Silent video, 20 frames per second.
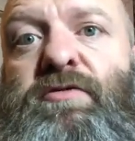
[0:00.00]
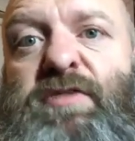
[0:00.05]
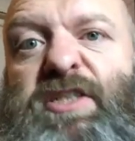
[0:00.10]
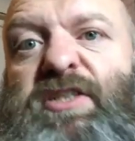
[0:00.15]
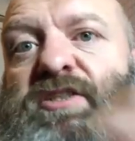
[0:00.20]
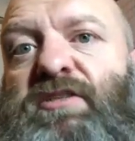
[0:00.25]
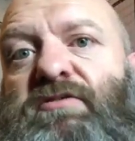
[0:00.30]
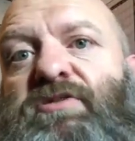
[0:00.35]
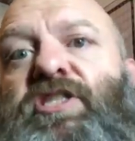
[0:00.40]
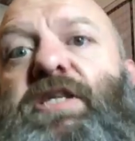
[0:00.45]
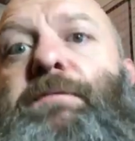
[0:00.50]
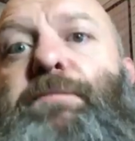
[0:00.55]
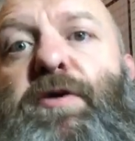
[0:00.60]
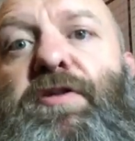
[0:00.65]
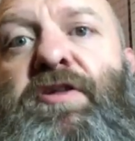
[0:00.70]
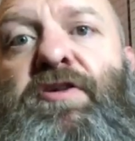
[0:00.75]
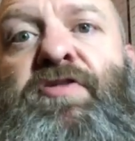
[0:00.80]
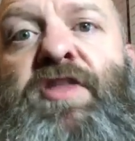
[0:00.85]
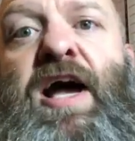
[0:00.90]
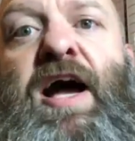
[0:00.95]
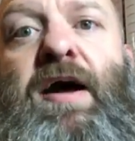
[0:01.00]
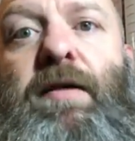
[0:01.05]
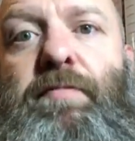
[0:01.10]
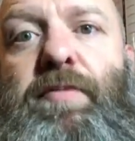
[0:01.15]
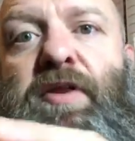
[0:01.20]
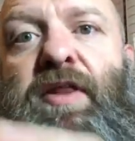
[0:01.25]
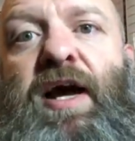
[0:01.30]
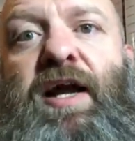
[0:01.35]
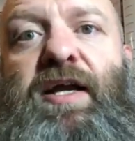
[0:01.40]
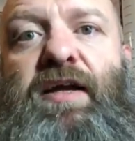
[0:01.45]
It's cheaper than that,
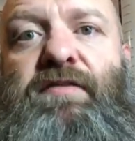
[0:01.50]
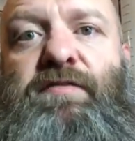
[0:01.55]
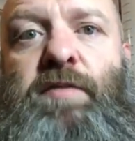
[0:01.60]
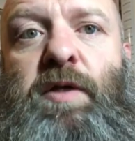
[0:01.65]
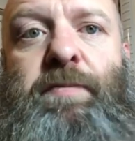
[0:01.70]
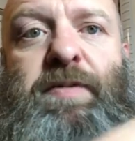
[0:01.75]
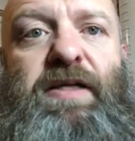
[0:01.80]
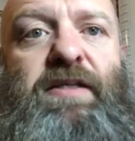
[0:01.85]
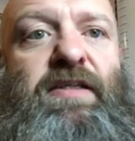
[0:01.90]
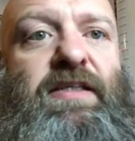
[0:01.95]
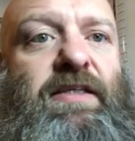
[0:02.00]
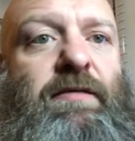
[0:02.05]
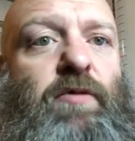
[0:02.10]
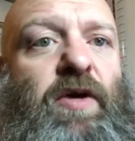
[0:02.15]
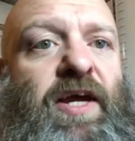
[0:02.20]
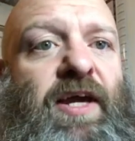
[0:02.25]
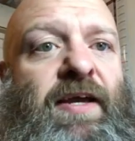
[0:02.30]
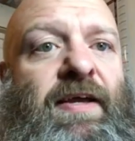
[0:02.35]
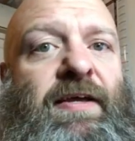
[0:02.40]
but that gives me a bit of leeway.